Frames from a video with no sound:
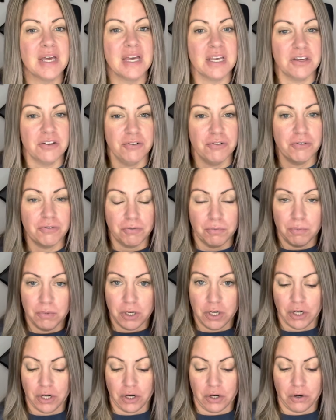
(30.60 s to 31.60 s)

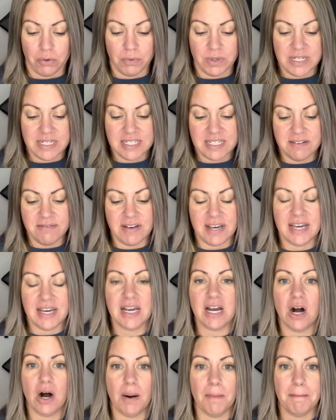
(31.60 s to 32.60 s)
you're going to receive a
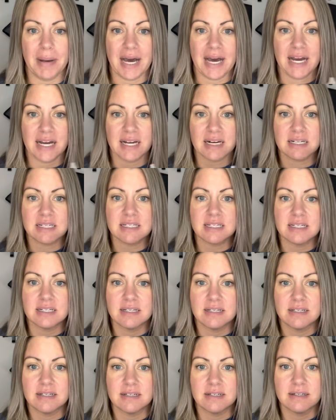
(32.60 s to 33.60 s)
compact,
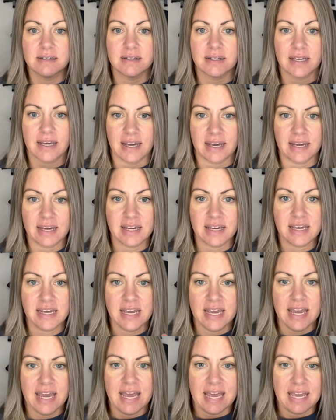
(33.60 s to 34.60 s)
okay,
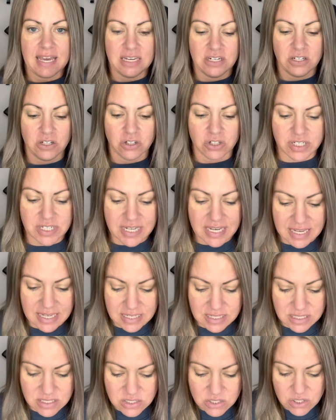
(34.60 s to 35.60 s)
and your
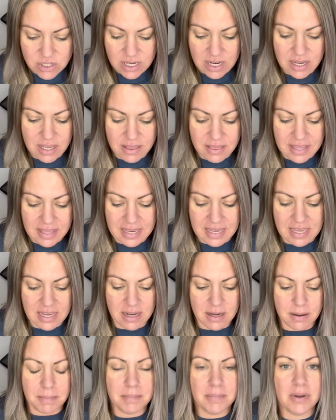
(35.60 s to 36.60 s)
tins are cut. They
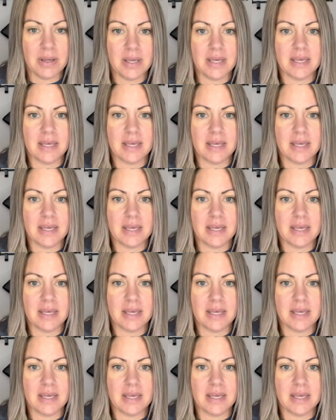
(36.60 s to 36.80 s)
come